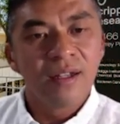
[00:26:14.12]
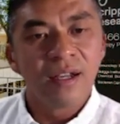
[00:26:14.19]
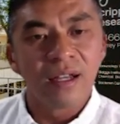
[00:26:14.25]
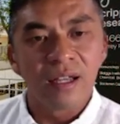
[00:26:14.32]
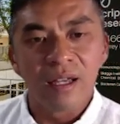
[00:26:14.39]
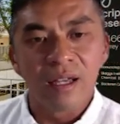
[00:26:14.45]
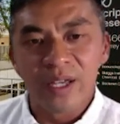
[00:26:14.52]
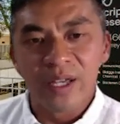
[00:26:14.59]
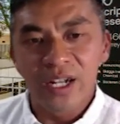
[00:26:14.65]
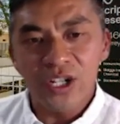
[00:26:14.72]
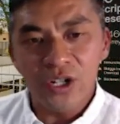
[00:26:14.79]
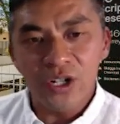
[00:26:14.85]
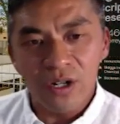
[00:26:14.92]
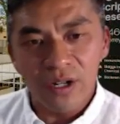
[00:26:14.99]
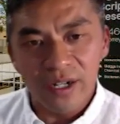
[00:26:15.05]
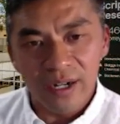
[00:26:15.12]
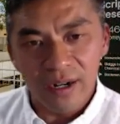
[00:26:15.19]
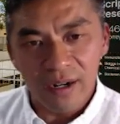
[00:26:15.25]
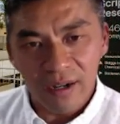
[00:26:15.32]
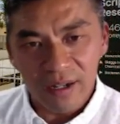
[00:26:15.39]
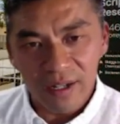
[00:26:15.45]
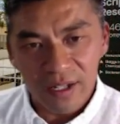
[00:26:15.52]
but administer
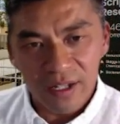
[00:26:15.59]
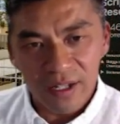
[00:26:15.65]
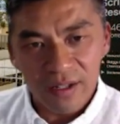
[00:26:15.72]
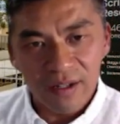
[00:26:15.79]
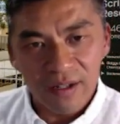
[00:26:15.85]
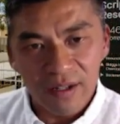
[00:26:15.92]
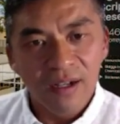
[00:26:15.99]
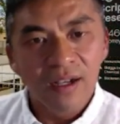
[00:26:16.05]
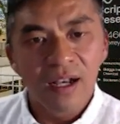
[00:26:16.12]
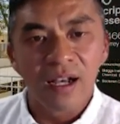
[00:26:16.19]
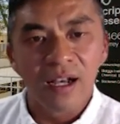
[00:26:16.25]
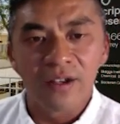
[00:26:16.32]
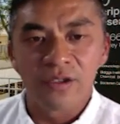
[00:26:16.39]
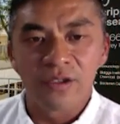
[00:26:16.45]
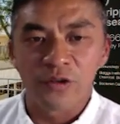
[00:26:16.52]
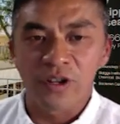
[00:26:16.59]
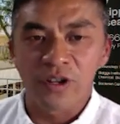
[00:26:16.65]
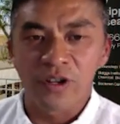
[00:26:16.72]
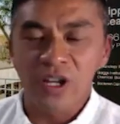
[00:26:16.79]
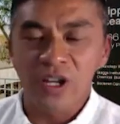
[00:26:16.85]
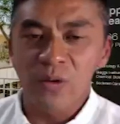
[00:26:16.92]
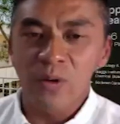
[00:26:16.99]
Enterococcus uh, in their
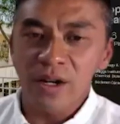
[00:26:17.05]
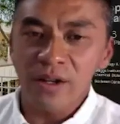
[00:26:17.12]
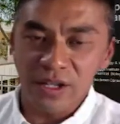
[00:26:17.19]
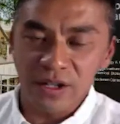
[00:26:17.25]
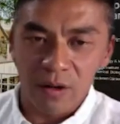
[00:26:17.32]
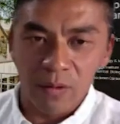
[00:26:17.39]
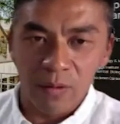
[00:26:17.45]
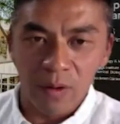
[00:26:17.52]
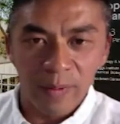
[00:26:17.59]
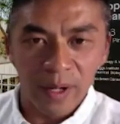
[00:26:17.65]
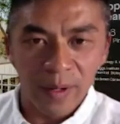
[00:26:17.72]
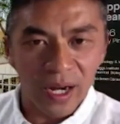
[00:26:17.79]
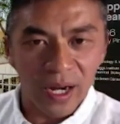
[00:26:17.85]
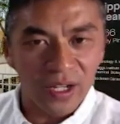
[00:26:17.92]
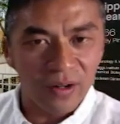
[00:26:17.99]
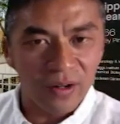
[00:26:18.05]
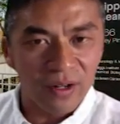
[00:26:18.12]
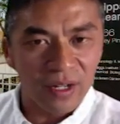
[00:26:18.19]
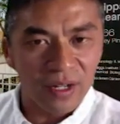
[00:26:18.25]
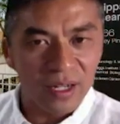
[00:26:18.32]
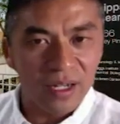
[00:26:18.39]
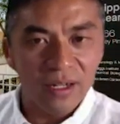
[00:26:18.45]
drinking water. These are aerobic
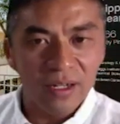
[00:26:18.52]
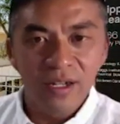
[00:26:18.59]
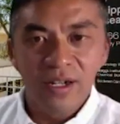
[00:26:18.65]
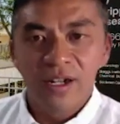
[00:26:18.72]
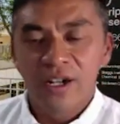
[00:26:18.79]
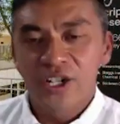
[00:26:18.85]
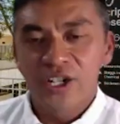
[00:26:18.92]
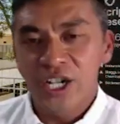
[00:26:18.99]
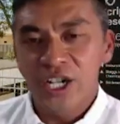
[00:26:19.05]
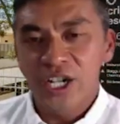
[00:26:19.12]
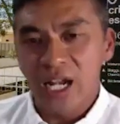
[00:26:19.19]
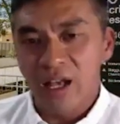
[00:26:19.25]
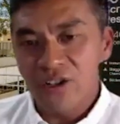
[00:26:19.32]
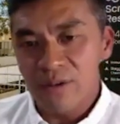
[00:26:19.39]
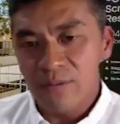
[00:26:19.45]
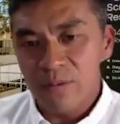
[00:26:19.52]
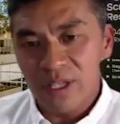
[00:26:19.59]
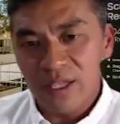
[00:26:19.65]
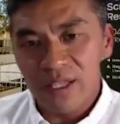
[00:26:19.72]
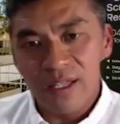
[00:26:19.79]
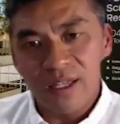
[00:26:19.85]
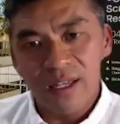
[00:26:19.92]
bacteria. Challenge them
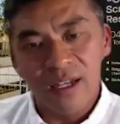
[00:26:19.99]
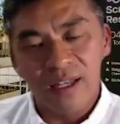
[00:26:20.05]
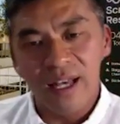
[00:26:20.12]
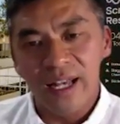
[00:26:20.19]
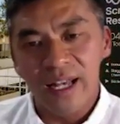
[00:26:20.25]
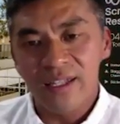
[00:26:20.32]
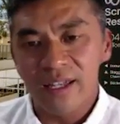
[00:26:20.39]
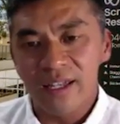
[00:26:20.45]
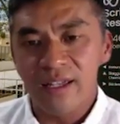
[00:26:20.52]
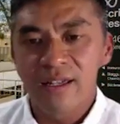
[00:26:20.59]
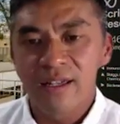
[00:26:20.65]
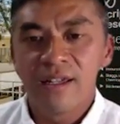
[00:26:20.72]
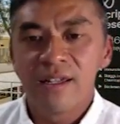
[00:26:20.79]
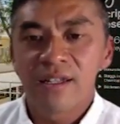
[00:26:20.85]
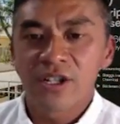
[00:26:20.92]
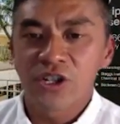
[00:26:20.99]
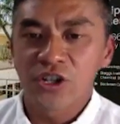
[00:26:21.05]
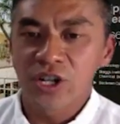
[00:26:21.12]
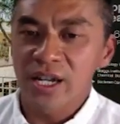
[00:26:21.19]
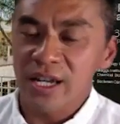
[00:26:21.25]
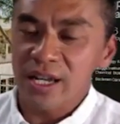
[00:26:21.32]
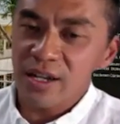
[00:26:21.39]
with a classic
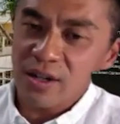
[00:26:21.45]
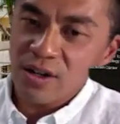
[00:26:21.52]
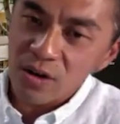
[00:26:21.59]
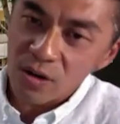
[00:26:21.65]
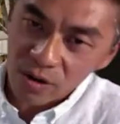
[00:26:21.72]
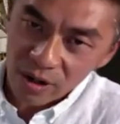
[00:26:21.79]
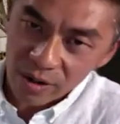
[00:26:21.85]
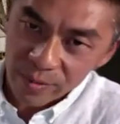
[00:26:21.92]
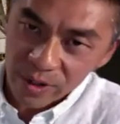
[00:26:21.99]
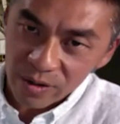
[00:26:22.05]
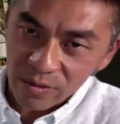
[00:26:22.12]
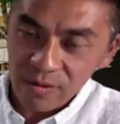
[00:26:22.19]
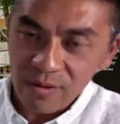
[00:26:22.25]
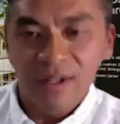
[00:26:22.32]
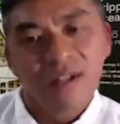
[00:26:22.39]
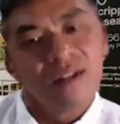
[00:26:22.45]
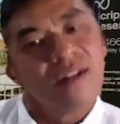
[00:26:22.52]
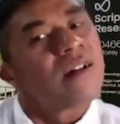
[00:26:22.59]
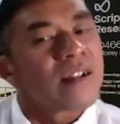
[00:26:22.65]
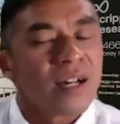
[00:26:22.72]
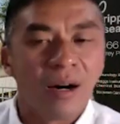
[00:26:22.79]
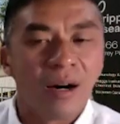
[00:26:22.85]
syngeneic or immune
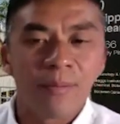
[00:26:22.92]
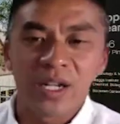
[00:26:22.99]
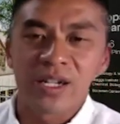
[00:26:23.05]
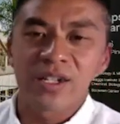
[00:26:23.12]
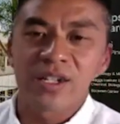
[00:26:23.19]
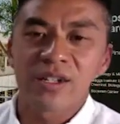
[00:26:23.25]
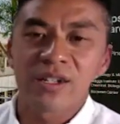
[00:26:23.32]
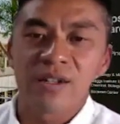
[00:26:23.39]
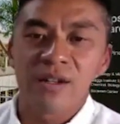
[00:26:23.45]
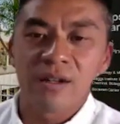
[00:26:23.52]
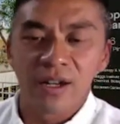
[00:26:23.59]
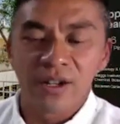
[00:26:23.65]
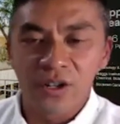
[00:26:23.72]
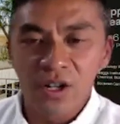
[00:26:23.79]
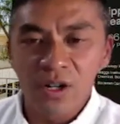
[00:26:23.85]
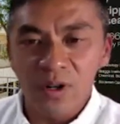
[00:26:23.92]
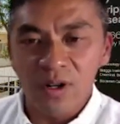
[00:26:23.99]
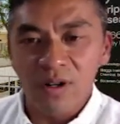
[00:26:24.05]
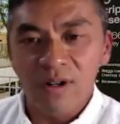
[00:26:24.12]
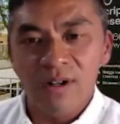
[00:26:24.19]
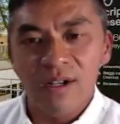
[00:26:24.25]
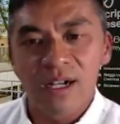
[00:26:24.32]
competent uh,
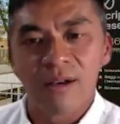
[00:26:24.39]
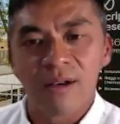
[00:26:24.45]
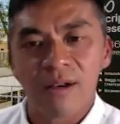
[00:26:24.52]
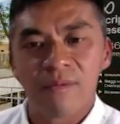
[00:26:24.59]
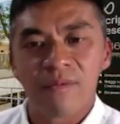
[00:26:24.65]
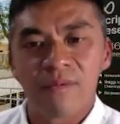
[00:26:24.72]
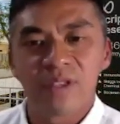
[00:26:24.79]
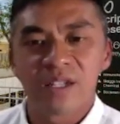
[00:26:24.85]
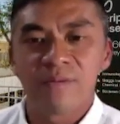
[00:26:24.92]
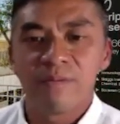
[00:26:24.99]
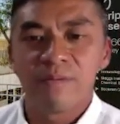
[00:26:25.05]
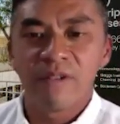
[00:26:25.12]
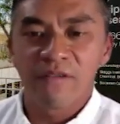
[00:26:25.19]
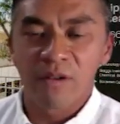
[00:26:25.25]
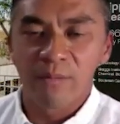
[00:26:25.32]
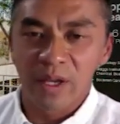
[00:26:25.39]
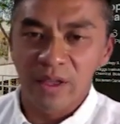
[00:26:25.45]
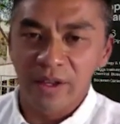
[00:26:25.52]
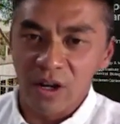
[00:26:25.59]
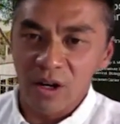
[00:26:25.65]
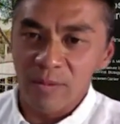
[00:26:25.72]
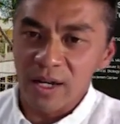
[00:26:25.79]
tumor um, just for
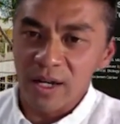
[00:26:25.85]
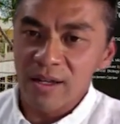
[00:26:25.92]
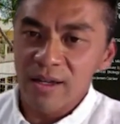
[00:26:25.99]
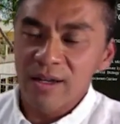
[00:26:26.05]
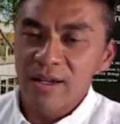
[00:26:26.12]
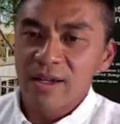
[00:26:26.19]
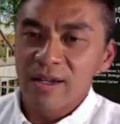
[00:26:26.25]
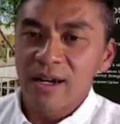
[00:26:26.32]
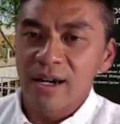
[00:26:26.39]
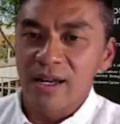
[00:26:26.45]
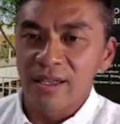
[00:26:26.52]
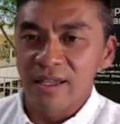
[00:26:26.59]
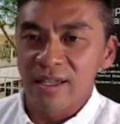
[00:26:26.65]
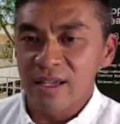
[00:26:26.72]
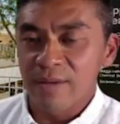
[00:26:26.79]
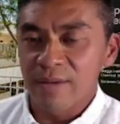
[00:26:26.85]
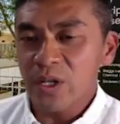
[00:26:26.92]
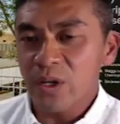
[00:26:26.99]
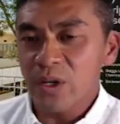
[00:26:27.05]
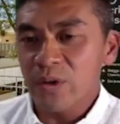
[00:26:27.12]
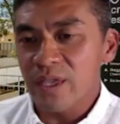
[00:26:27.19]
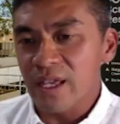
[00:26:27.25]
melanoma, uh, and then
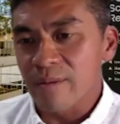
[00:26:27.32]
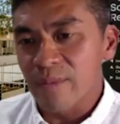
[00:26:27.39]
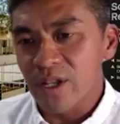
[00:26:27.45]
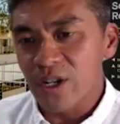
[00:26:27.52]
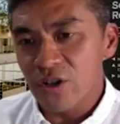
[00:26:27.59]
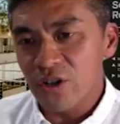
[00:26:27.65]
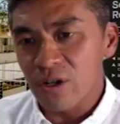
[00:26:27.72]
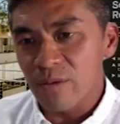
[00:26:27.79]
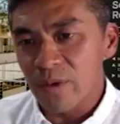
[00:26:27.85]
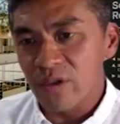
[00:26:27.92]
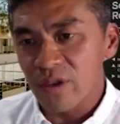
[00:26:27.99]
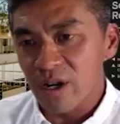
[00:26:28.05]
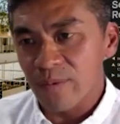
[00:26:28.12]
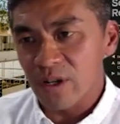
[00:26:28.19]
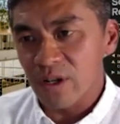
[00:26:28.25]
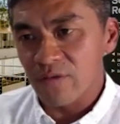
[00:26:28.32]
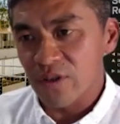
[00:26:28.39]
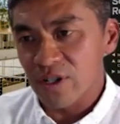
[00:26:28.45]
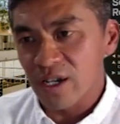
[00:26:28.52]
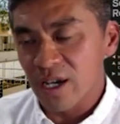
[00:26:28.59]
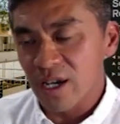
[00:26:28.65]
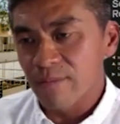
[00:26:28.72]
subsequently administer immunotherapy
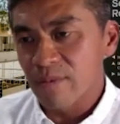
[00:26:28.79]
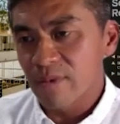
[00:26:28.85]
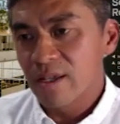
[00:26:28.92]
over time.